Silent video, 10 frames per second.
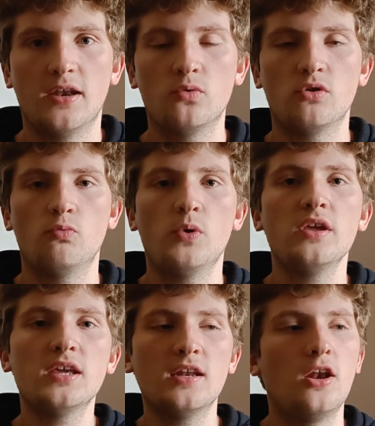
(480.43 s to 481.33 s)
And where
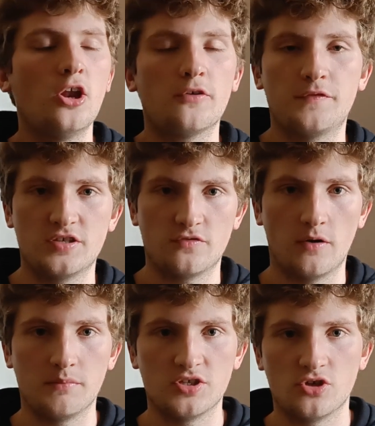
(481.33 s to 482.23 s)
you get a lot of this
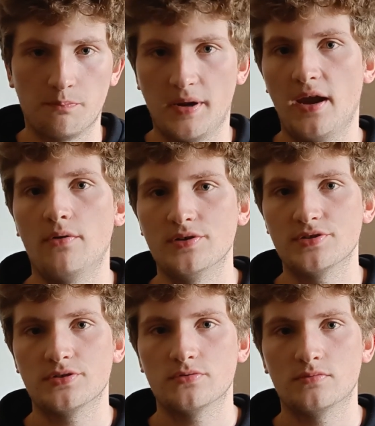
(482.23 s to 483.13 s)
from is your
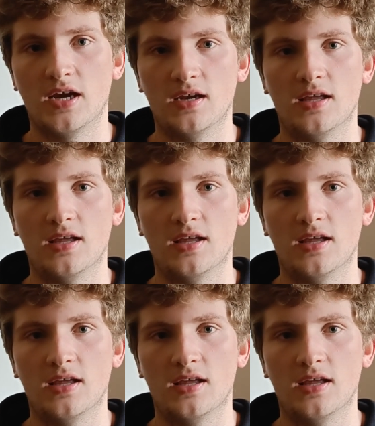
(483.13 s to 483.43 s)
parents, right?